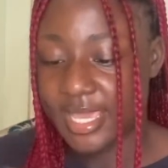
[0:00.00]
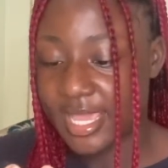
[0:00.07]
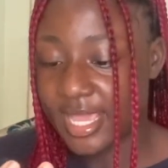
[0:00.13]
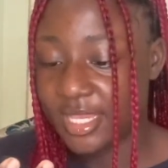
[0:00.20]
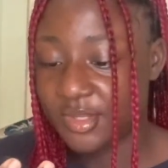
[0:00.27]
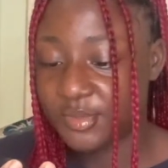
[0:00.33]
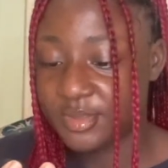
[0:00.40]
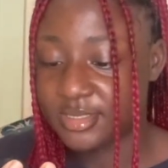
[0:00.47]

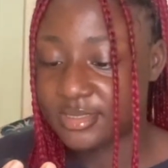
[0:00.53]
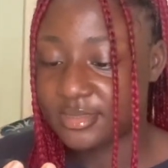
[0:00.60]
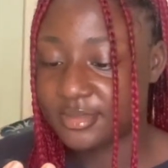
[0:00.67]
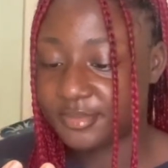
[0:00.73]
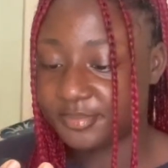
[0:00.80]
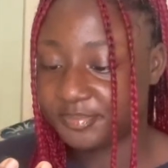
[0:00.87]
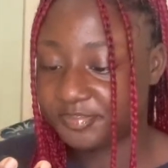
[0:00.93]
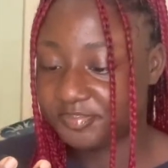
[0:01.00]

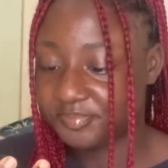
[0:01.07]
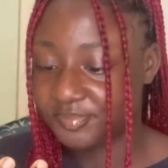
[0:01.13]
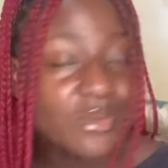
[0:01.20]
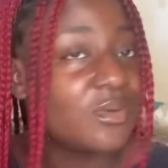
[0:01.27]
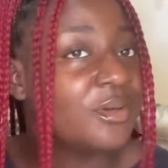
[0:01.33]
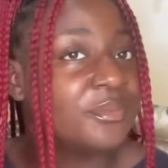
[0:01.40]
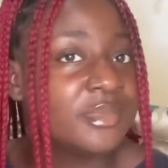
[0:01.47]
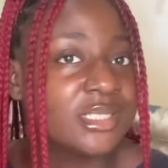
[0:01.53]
Anyways,
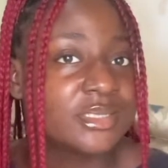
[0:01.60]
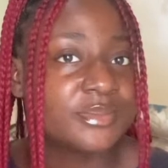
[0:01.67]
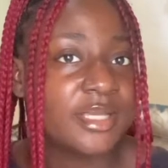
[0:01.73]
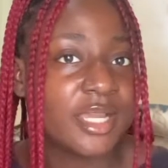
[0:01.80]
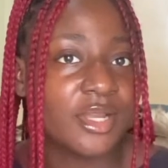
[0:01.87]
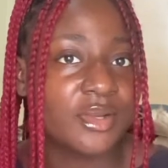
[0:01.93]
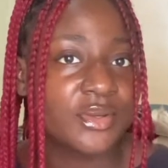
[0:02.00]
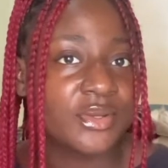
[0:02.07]
what makes me
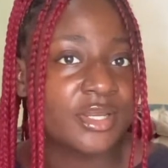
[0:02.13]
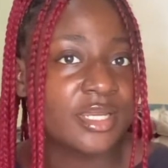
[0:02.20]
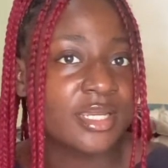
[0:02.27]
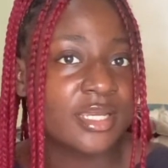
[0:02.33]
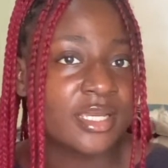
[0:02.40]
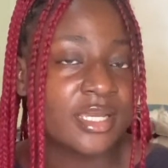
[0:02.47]
angry?